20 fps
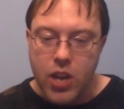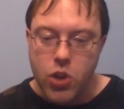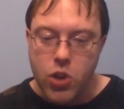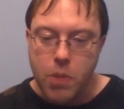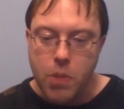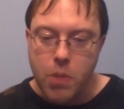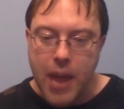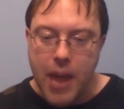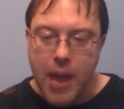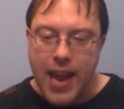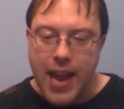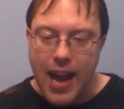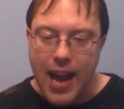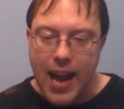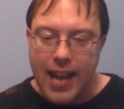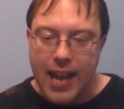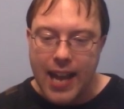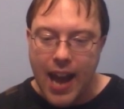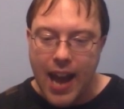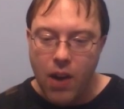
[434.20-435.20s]
you may
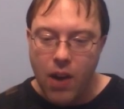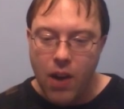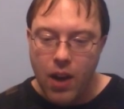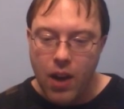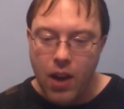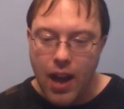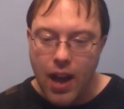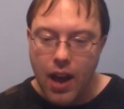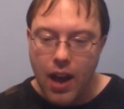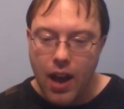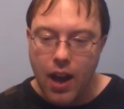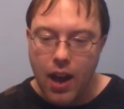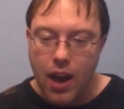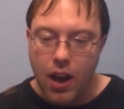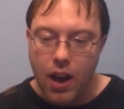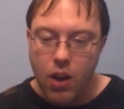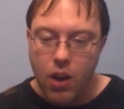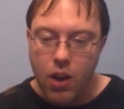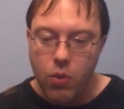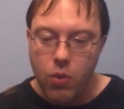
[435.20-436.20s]
allow
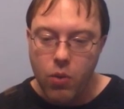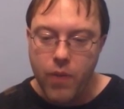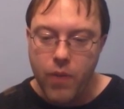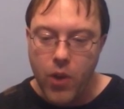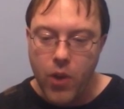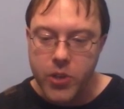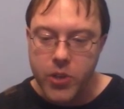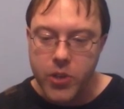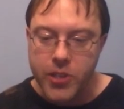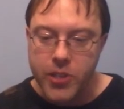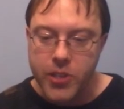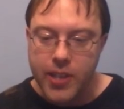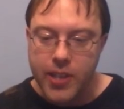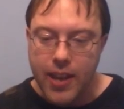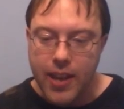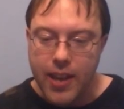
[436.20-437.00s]
a reverse